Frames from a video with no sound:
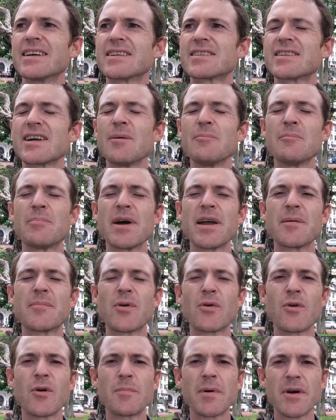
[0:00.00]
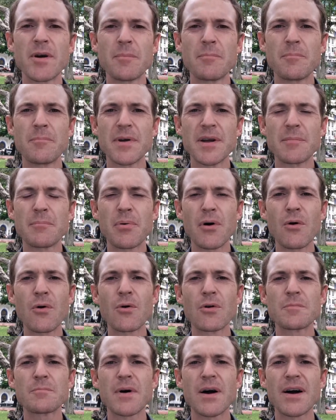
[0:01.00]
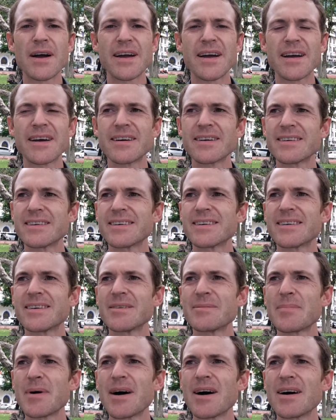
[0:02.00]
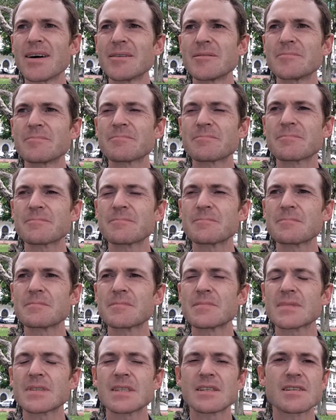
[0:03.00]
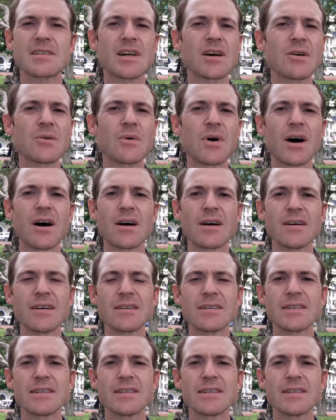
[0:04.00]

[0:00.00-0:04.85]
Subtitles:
Some people will be appalled by it, but so what?